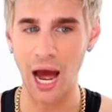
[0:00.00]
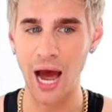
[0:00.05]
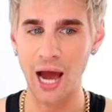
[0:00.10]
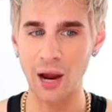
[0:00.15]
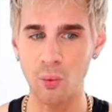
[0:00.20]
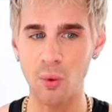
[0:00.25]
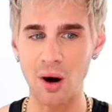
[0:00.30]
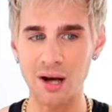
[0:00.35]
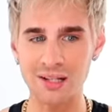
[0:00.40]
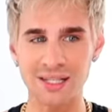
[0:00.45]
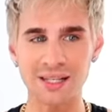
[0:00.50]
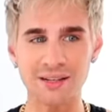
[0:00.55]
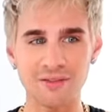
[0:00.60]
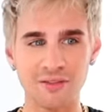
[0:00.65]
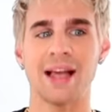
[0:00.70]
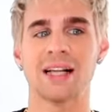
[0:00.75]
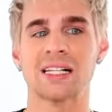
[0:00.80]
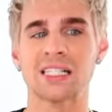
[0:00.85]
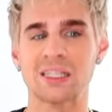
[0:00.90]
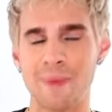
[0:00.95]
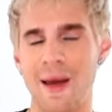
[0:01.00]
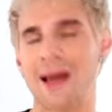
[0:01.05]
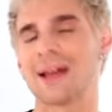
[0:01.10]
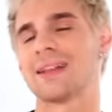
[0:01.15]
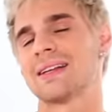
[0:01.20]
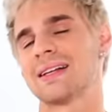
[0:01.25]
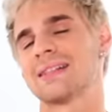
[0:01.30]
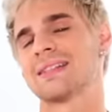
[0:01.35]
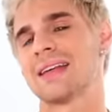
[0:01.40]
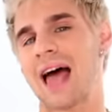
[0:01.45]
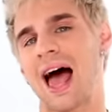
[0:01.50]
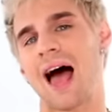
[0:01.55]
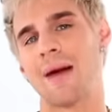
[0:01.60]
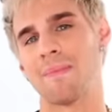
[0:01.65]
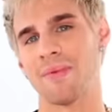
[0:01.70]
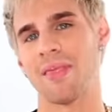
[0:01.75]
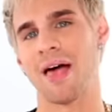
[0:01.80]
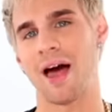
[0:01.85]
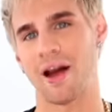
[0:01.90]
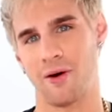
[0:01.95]
I wasn't expecting it to
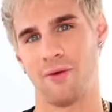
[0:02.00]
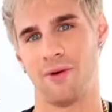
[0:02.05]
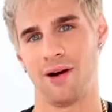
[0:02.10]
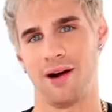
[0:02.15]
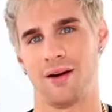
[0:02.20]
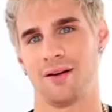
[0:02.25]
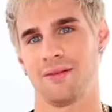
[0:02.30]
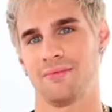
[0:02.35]
happen that quick.